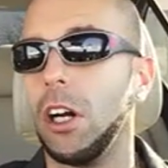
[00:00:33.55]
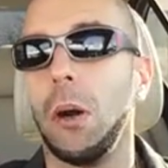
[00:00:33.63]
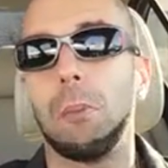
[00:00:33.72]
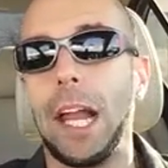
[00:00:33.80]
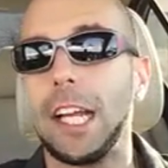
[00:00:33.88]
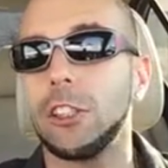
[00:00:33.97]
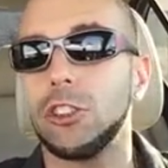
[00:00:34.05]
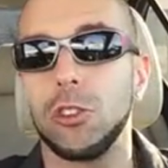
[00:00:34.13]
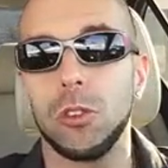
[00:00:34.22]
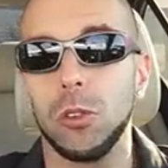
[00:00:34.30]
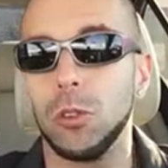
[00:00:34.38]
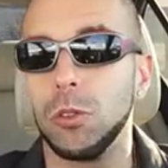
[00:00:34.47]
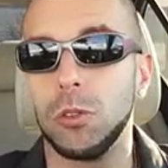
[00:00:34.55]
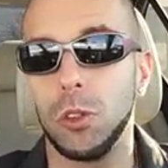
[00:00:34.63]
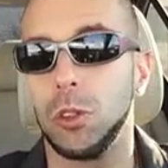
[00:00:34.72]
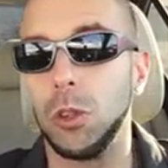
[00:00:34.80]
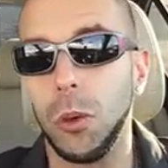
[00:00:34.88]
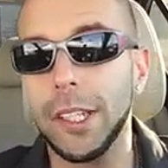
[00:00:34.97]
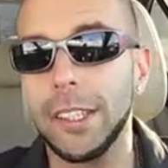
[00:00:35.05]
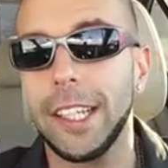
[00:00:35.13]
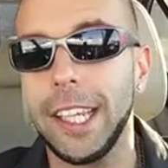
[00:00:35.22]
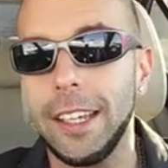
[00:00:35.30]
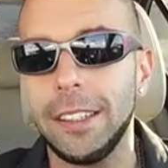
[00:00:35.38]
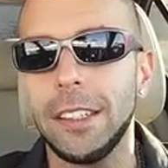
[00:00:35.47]
obliged to do it
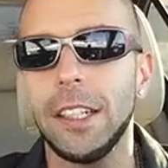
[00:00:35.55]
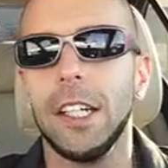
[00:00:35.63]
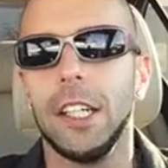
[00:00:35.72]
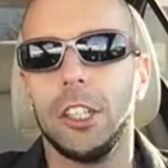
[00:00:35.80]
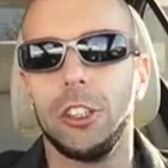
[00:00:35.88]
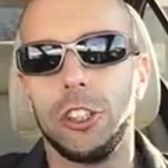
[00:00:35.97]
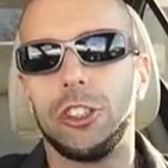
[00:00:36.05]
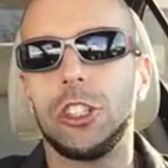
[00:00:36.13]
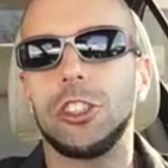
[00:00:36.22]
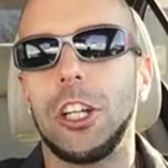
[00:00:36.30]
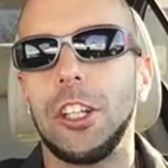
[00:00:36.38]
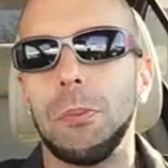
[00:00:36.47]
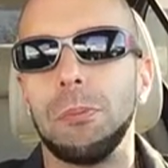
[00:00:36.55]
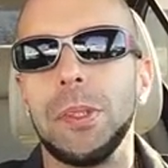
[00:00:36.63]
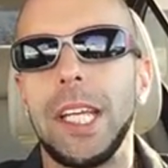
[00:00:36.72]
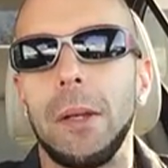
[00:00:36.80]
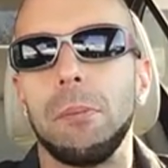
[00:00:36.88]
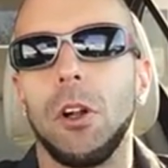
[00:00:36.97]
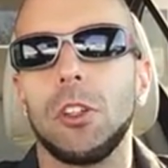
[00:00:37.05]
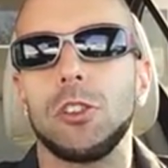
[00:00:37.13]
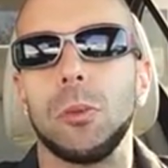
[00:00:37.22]
again. You're just going to be able